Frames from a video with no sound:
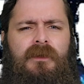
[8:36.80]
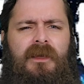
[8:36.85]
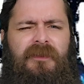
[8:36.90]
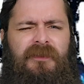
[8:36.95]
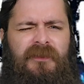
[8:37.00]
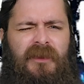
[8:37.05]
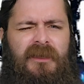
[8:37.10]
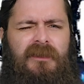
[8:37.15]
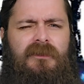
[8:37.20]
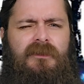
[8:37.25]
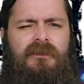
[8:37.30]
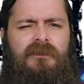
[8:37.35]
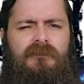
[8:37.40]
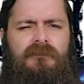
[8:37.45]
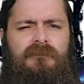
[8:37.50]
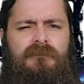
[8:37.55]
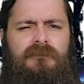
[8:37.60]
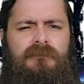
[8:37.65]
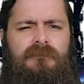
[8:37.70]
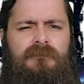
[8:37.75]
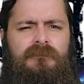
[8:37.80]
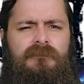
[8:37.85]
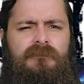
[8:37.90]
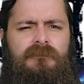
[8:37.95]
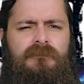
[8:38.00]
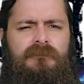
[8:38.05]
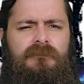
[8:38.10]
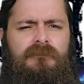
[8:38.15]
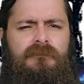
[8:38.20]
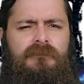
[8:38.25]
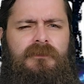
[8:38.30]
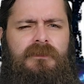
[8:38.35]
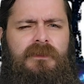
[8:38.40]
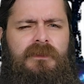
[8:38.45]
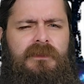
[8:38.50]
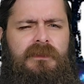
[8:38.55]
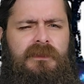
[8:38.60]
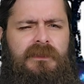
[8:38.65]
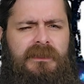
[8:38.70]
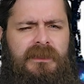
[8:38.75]
I think.
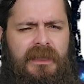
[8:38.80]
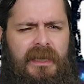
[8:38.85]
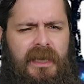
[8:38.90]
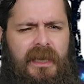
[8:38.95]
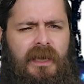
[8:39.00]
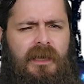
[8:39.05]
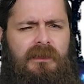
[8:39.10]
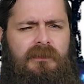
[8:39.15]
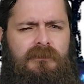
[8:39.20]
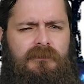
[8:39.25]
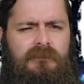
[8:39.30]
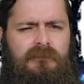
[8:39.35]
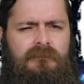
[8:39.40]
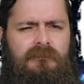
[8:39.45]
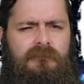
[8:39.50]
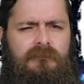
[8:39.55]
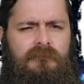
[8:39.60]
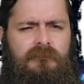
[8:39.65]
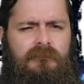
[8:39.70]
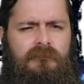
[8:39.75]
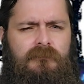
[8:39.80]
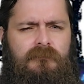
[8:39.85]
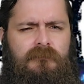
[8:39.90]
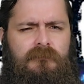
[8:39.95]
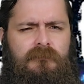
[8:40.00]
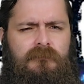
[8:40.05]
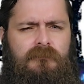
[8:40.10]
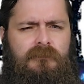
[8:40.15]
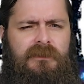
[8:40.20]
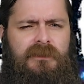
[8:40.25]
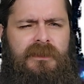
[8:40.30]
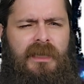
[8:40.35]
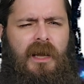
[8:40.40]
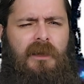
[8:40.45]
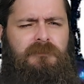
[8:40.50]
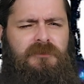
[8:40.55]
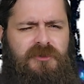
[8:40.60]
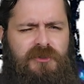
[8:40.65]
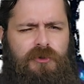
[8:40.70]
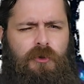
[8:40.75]
Yeah. Yeah,
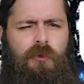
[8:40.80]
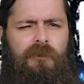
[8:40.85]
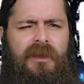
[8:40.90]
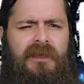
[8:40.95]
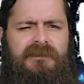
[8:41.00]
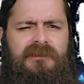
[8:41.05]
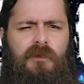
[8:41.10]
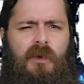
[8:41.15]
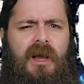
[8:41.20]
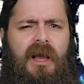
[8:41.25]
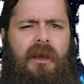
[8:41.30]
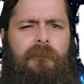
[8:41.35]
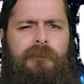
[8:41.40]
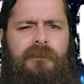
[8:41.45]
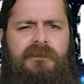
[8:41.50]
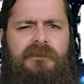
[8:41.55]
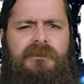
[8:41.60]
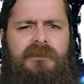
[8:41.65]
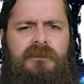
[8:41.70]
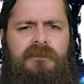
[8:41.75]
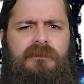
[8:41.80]
I'm sure that's what happened.